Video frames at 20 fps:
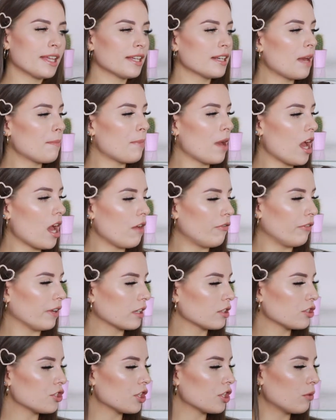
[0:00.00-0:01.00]
think they're
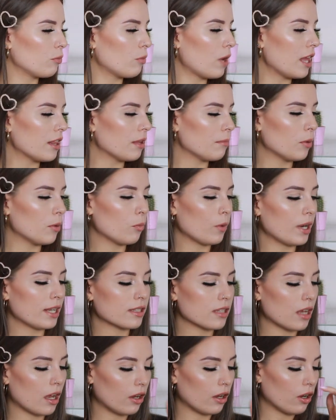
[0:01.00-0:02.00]
perfect because you can wear them in
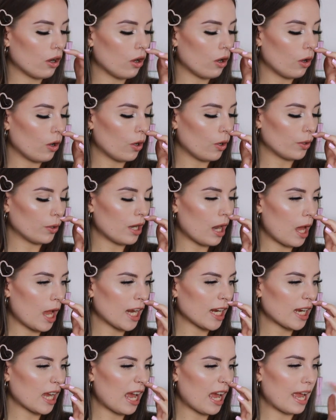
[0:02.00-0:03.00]
winter or on
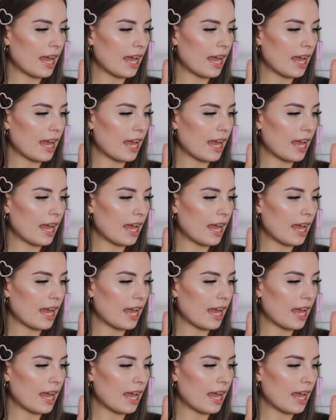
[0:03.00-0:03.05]
like